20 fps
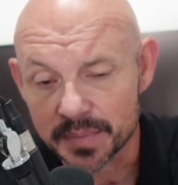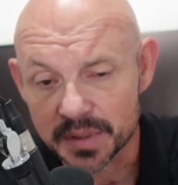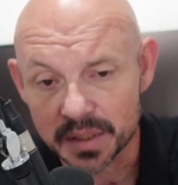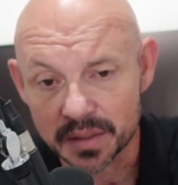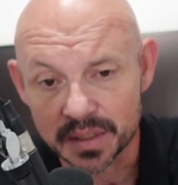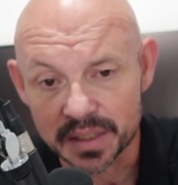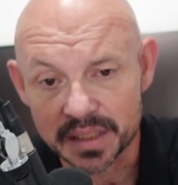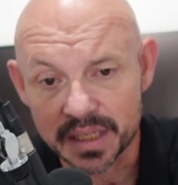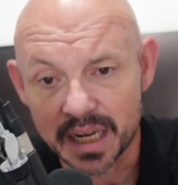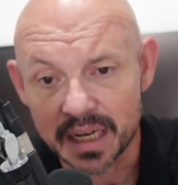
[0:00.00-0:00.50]
So
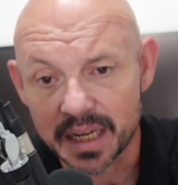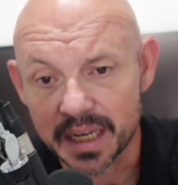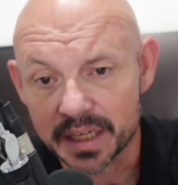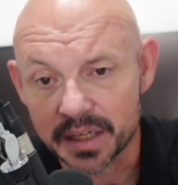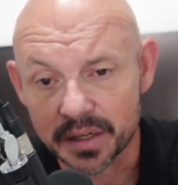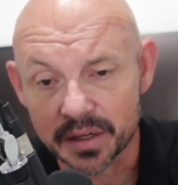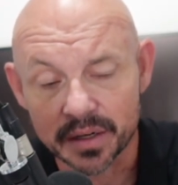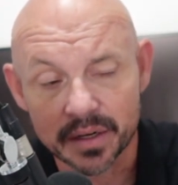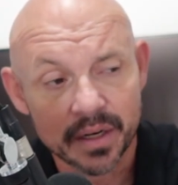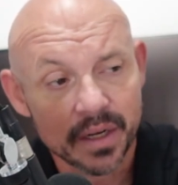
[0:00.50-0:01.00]
it's not like
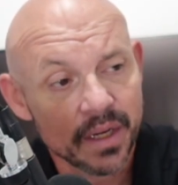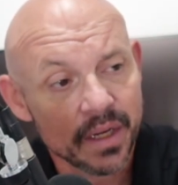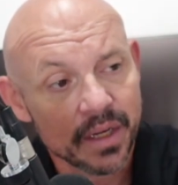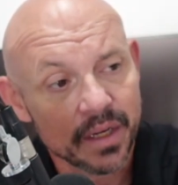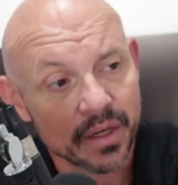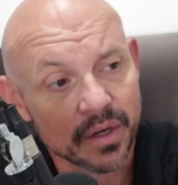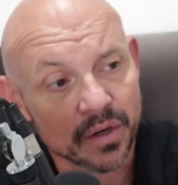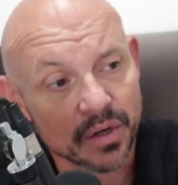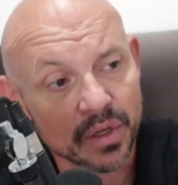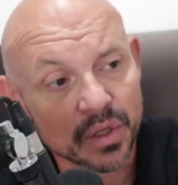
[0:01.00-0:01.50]
you're
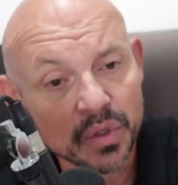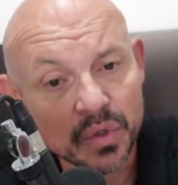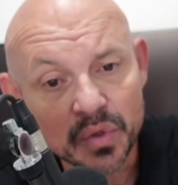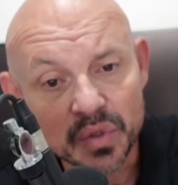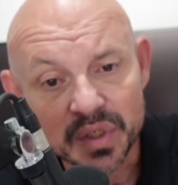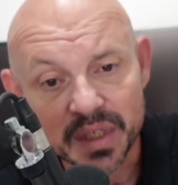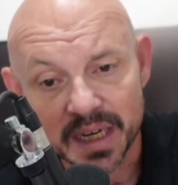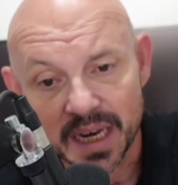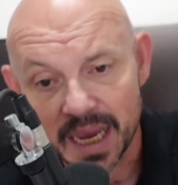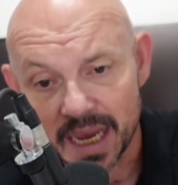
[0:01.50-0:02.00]

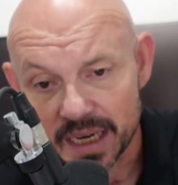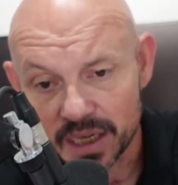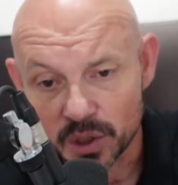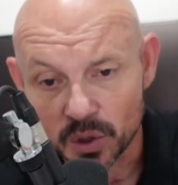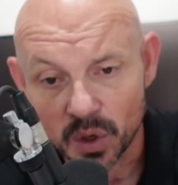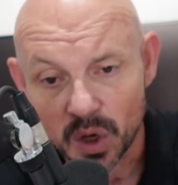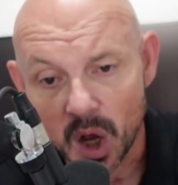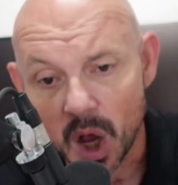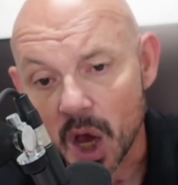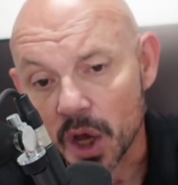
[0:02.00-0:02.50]
losing Aiden
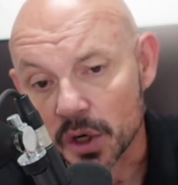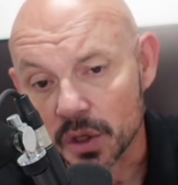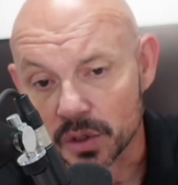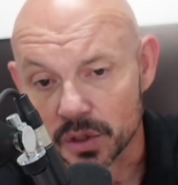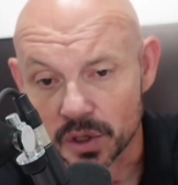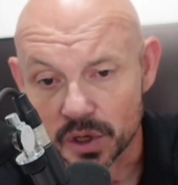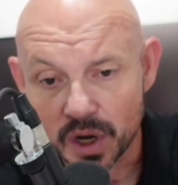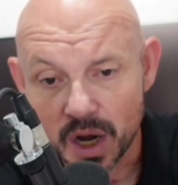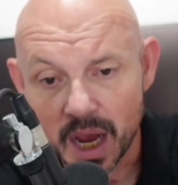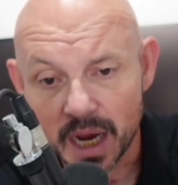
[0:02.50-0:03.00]
O'Connell and
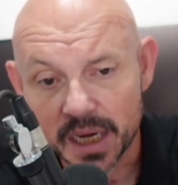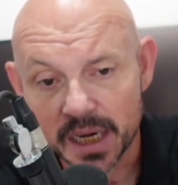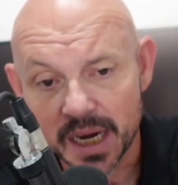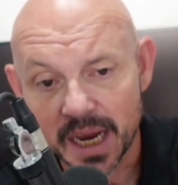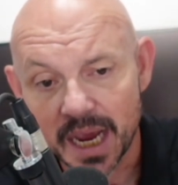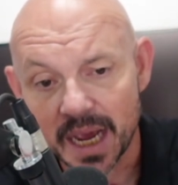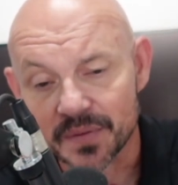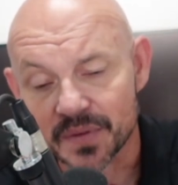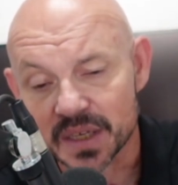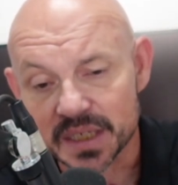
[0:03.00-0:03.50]
you're not going to
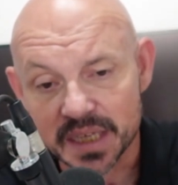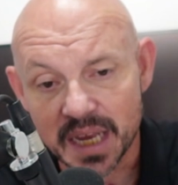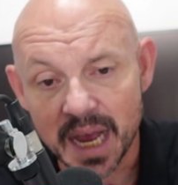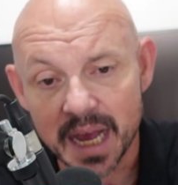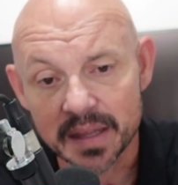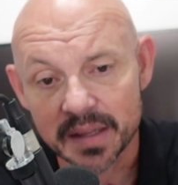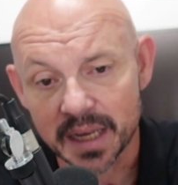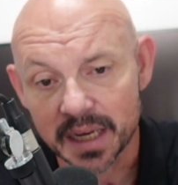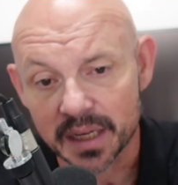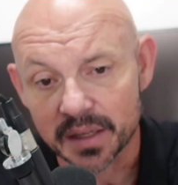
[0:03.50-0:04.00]
have this guy
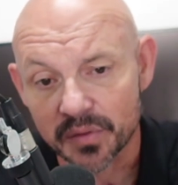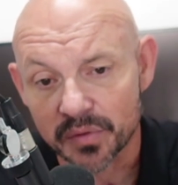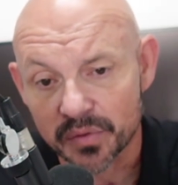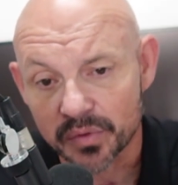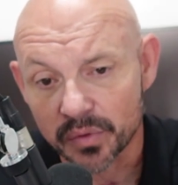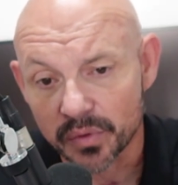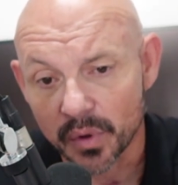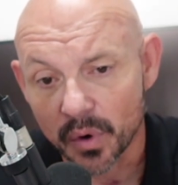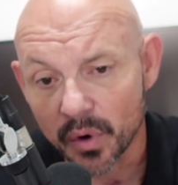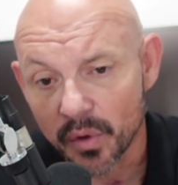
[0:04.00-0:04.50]
that can
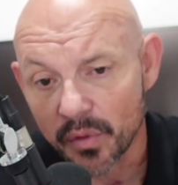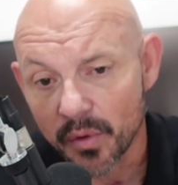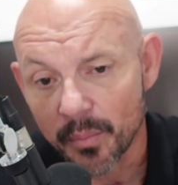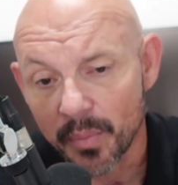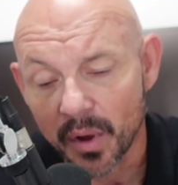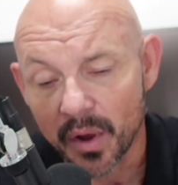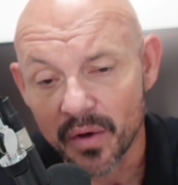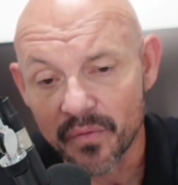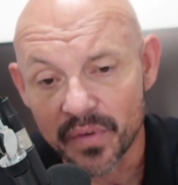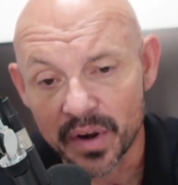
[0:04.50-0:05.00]
throw the
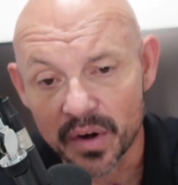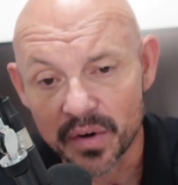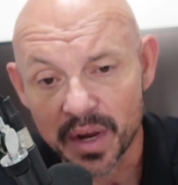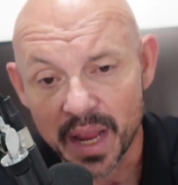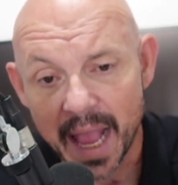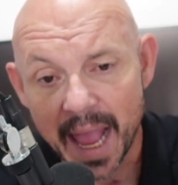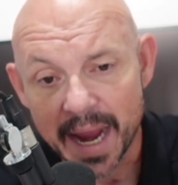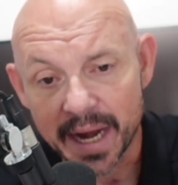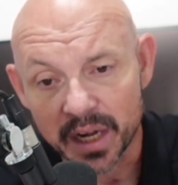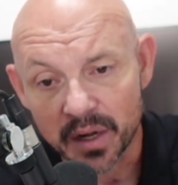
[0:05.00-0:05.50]
ball very
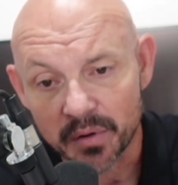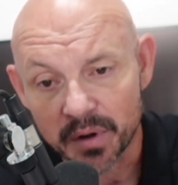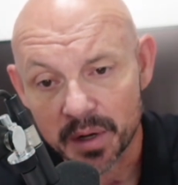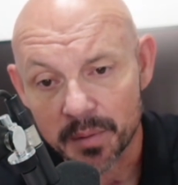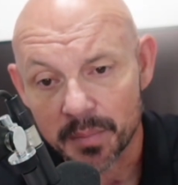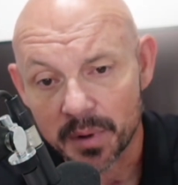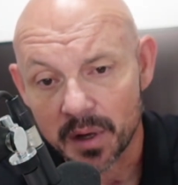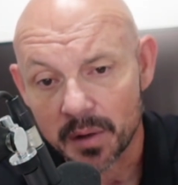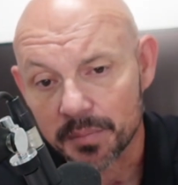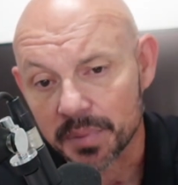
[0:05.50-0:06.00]
accurate in
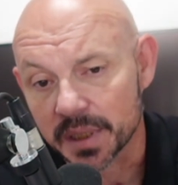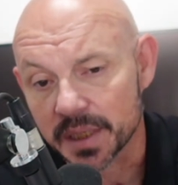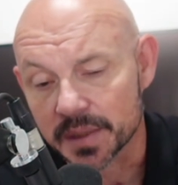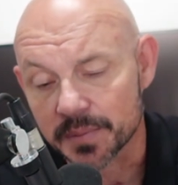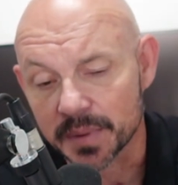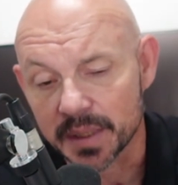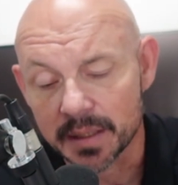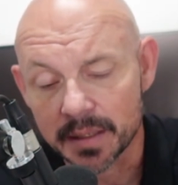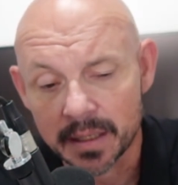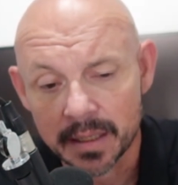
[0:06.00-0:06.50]
ball
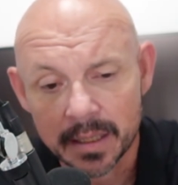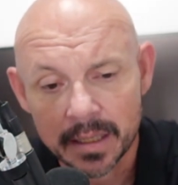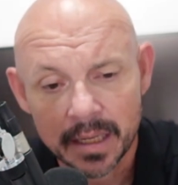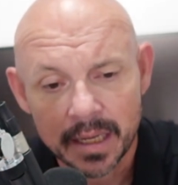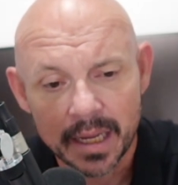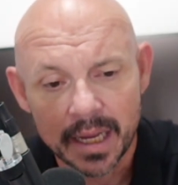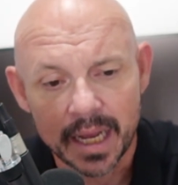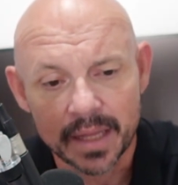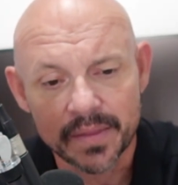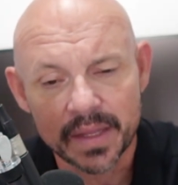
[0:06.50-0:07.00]
placement.
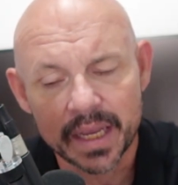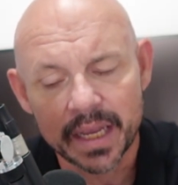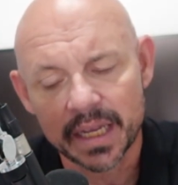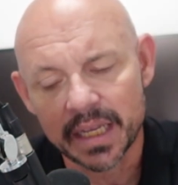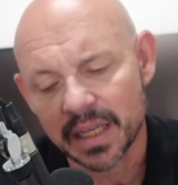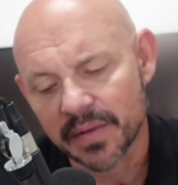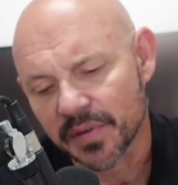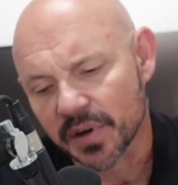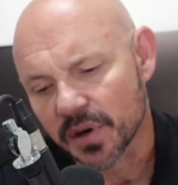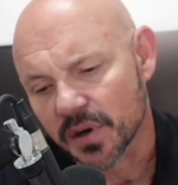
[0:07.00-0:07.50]
I think I
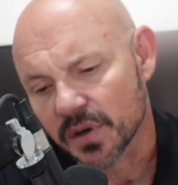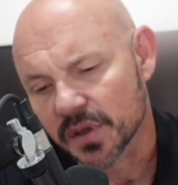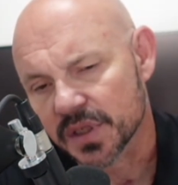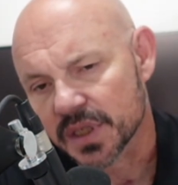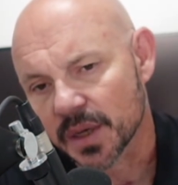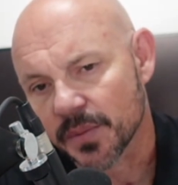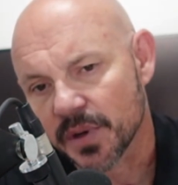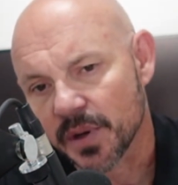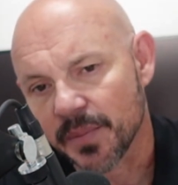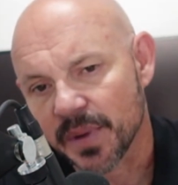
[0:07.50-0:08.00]
even heard
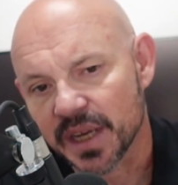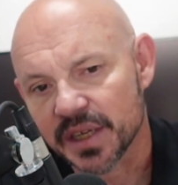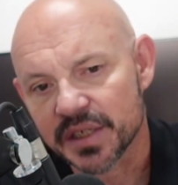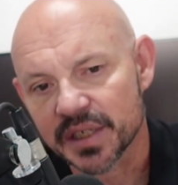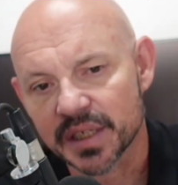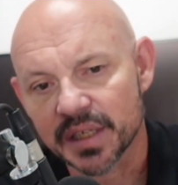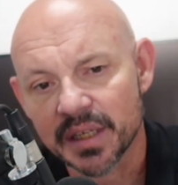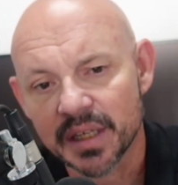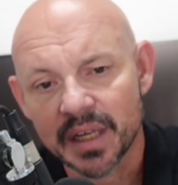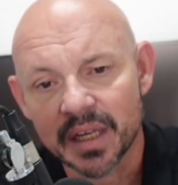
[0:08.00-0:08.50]
someone
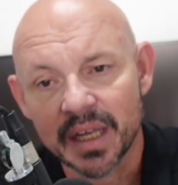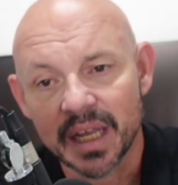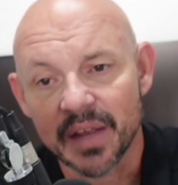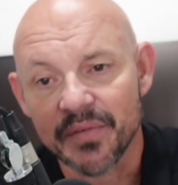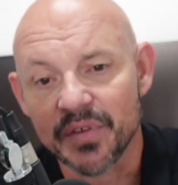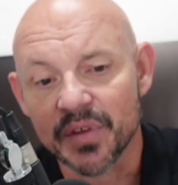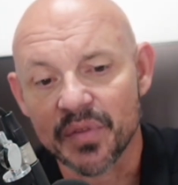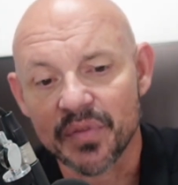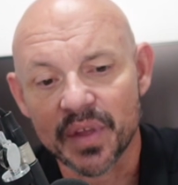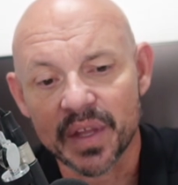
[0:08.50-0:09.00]
mention, if
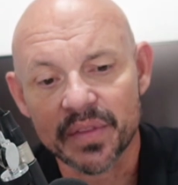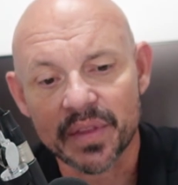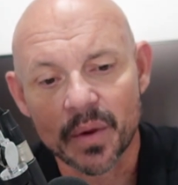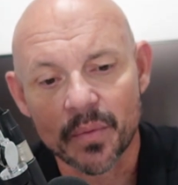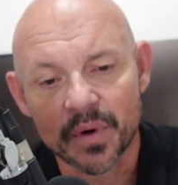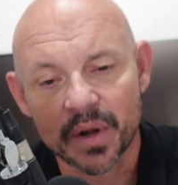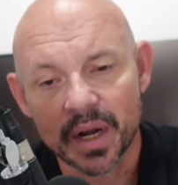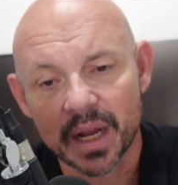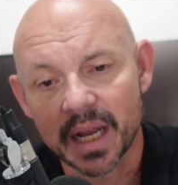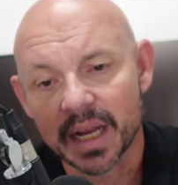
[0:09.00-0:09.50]
you think that
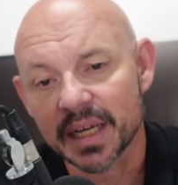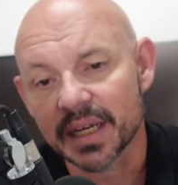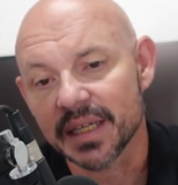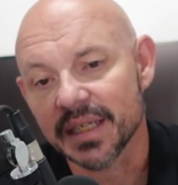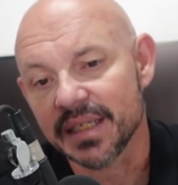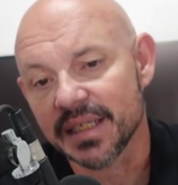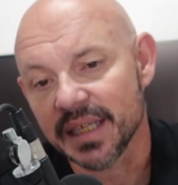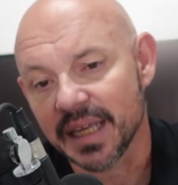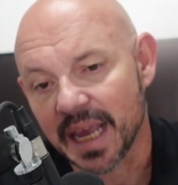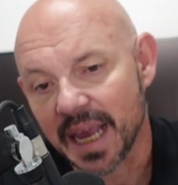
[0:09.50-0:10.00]
we're not going to
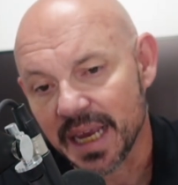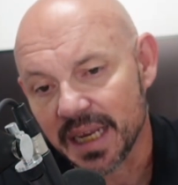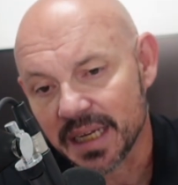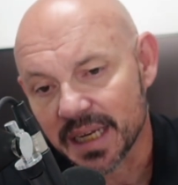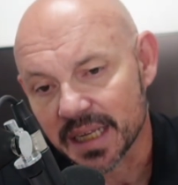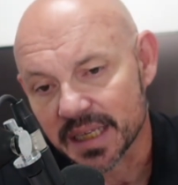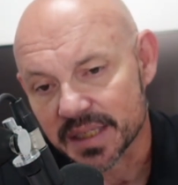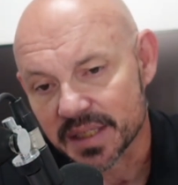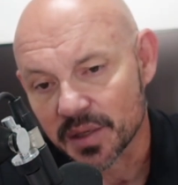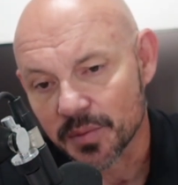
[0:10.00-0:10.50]
see Aiden
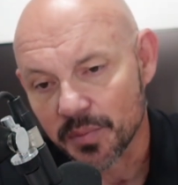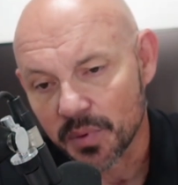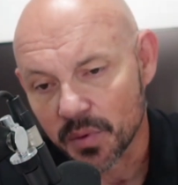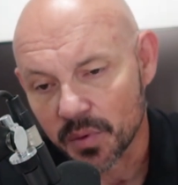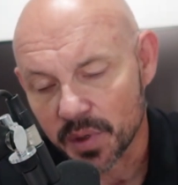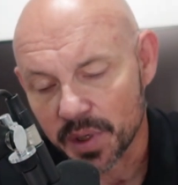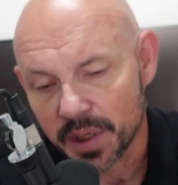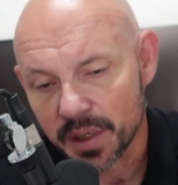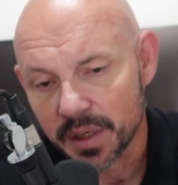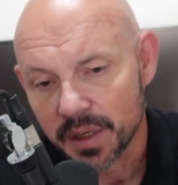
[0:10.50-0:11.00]
at some
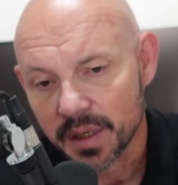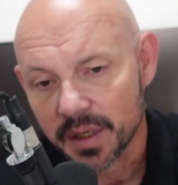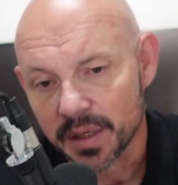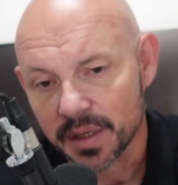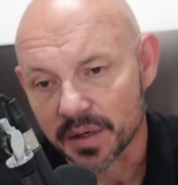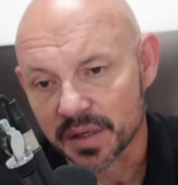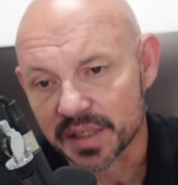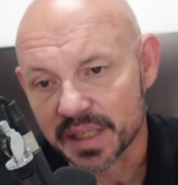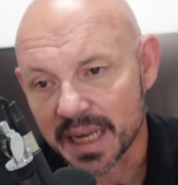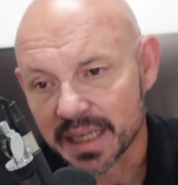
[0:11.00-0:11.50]
point,
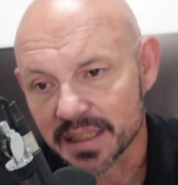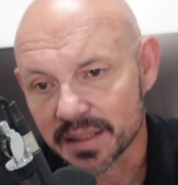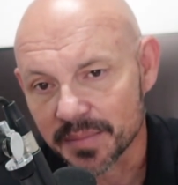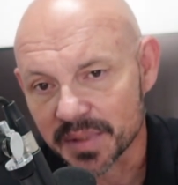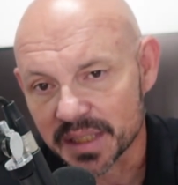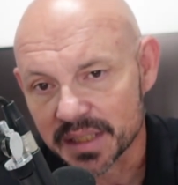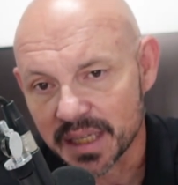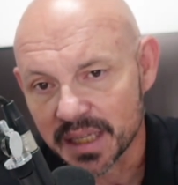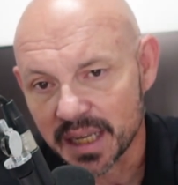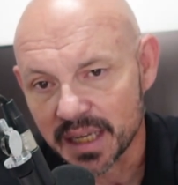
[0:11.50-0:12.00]
you're sadly
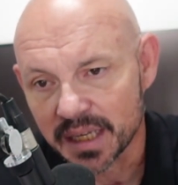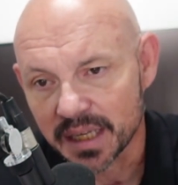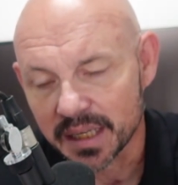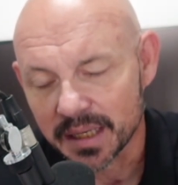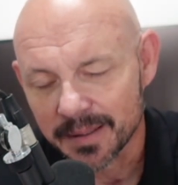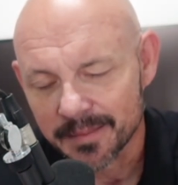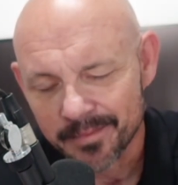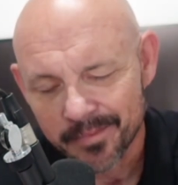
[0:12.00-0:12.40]
mistaken.